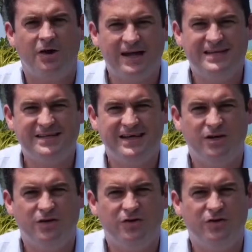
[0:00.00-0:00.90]
Okay, let's take
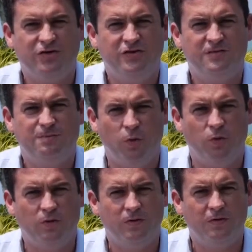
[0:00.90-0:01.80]
a look at the
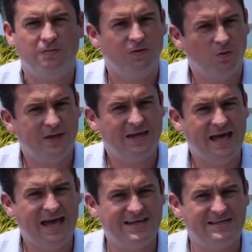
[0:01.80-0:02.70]
sport for the week
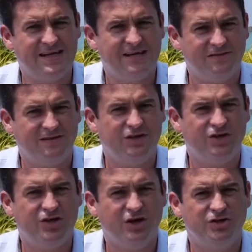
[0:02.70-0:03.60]
ahead. It's in
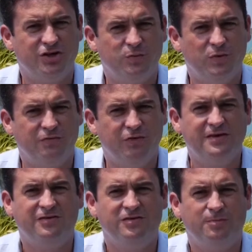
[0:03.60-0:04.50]
conjunction with
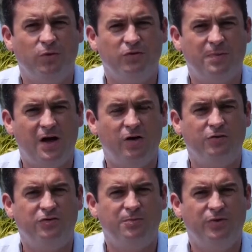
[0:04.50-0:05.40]
Fraser's Sports Bar
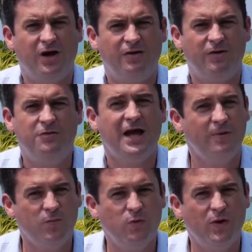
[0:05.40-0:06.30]
on Topriya Road,
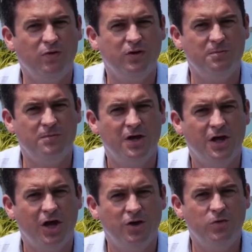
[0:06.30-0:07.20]
and we welcome
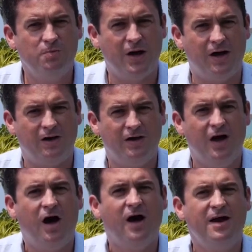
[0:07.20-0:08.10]
a new bar.
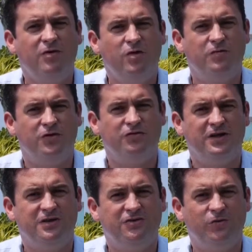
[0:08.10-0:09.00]
iRovers
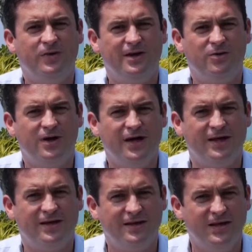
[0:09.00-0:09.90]
in Soyl
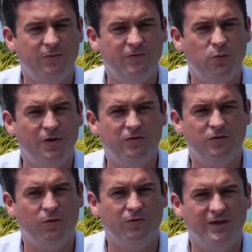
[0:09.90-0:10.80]
K. Now, if you
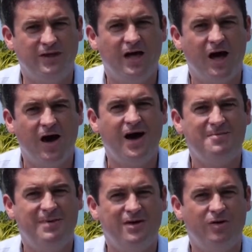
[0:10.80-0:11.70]
wondered what the
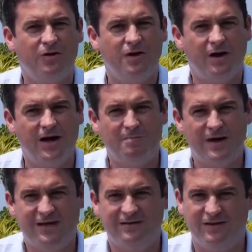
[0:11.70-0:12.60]
I meant on
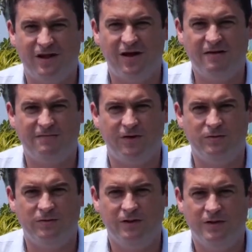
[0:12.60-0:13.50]
iPad and
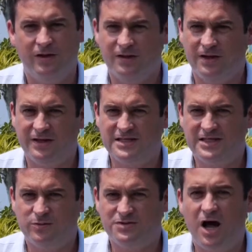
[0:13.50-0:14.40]
iPhone, then I guess
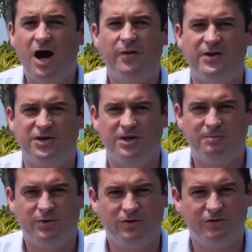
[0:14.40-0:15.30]
it was Irish,
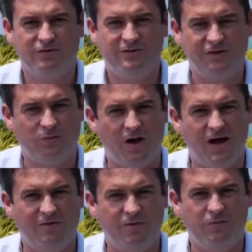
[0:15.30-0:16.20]
because that's what
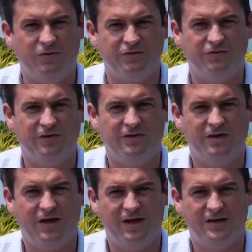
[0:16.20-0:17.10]
iRovers
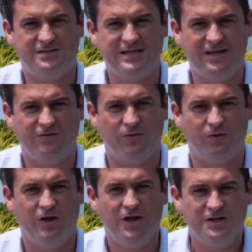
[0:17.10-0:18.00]
stands
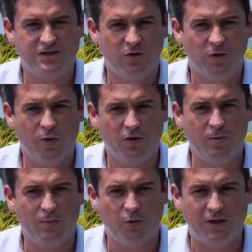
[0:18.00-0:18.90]
for. So,
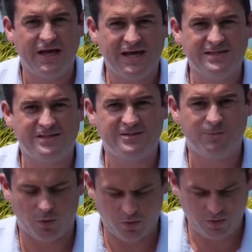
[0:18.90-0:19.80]
welcome aboard. Here's the
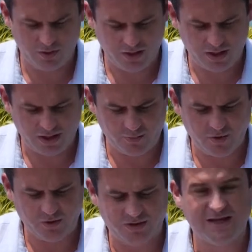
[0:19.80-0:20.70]
sport.
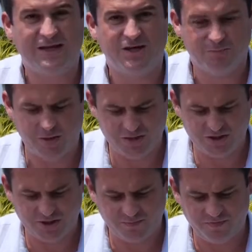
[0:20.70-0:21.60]
We'll look at the English
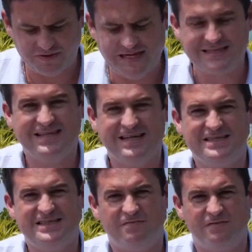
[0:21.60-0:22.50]
Premiership for Saturday,
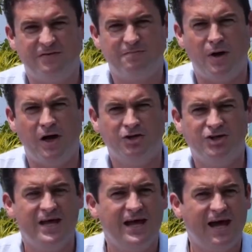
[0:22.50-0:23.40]
7th of
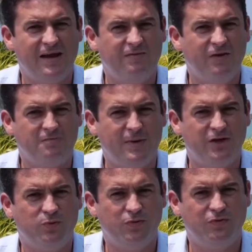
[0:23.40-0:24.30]
March. And the first
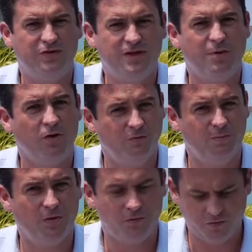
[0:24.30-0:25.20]
match was the
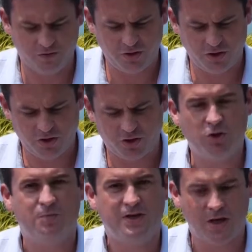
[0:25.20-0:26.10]
postponed
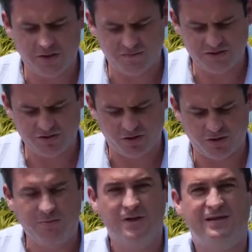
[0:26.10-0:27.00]
QPR v
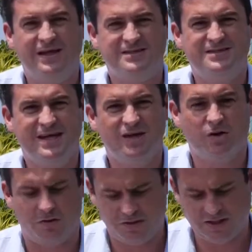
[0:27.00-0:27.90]
Tottenham. That's a 10
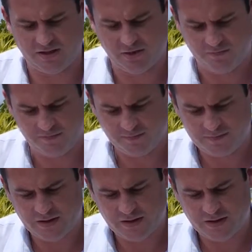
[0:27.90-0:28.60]
o'clock kickoff.